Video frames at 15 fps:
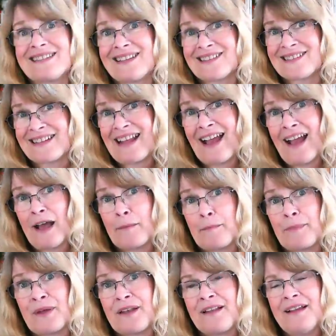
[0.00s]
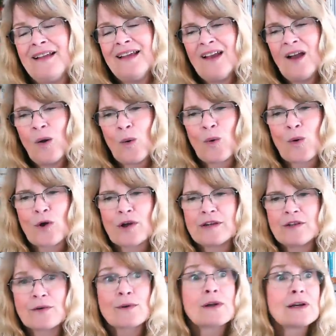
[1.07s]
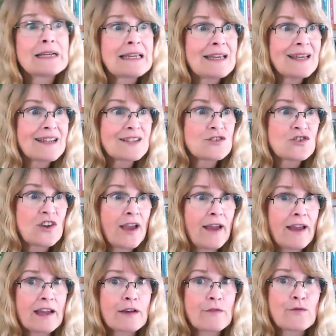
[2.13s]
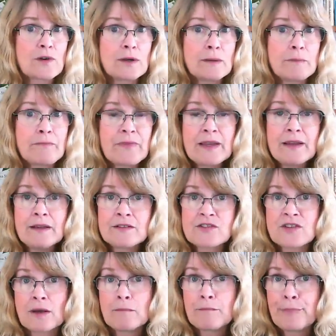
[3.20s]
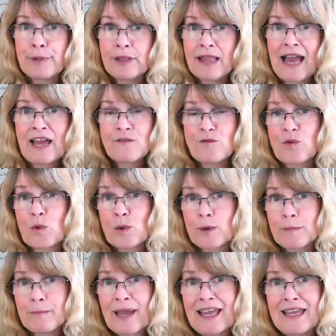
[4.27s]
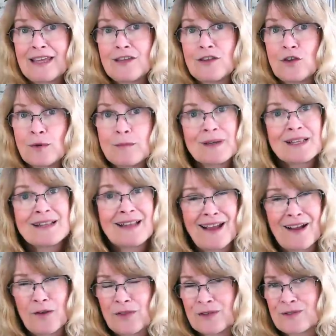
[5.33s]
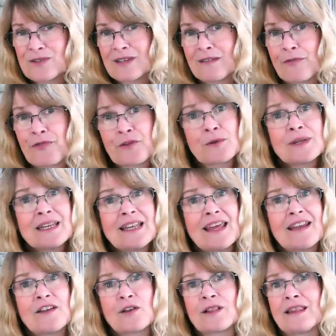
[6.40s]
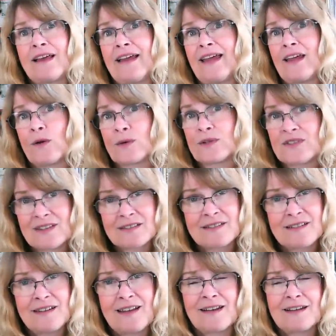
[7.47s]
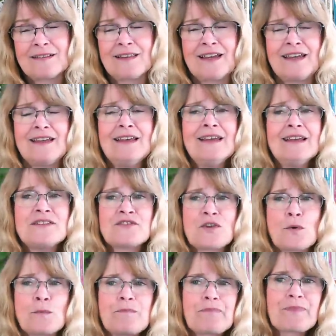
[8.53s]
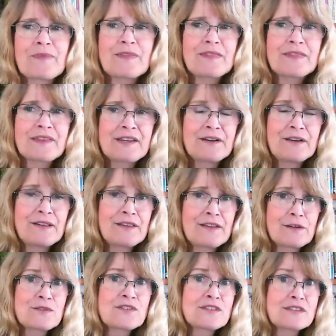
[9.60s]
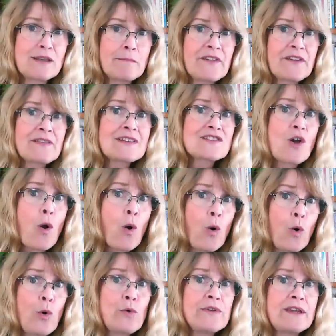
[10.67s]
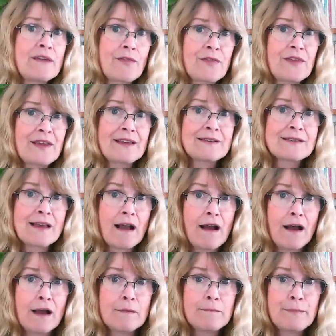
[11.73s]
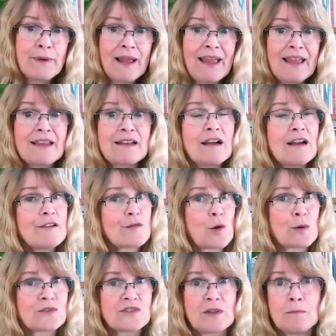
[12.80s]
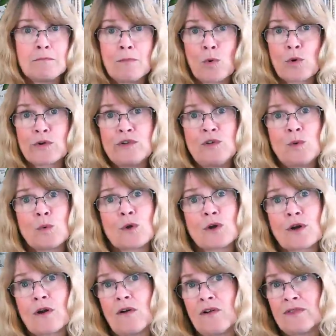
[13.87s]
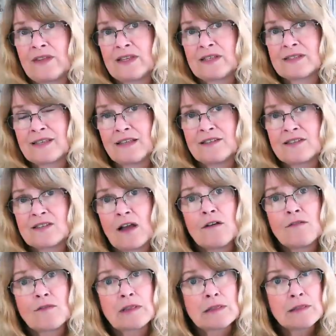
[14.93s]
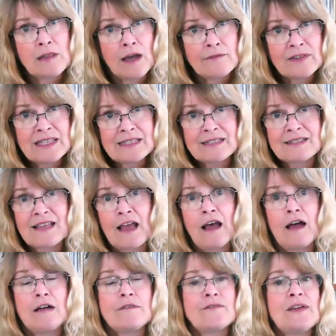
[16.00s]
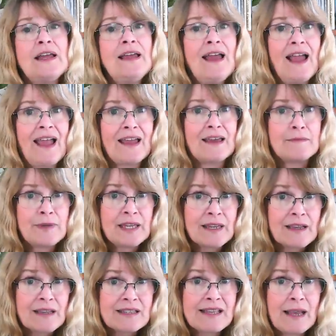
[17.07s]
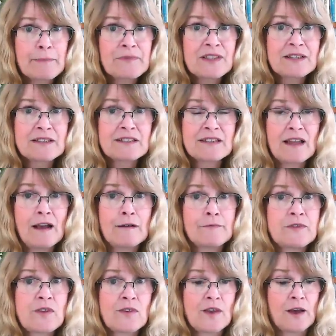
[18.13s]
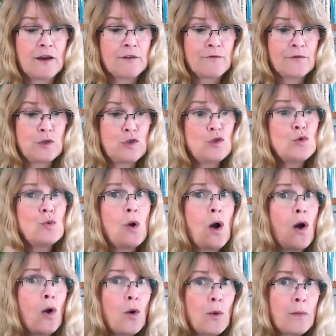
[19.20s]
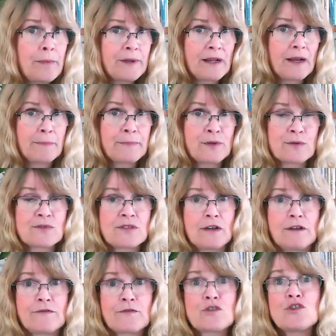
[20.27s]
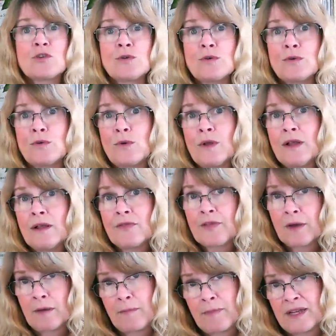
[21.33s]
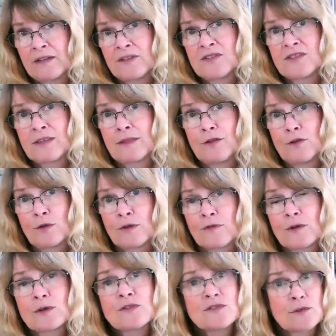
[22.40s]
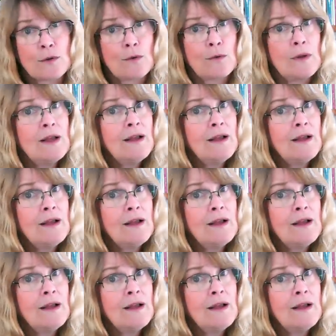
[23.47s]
doesn't happen, or you're going to get a check from some platform paying you, but now there's a 30 day delay or 60 day delay. So there, there's something that's holding things up. And of course, the more you work on this sense of loving self and being acceptant of self, you open up yourself to the abundance of the universe. So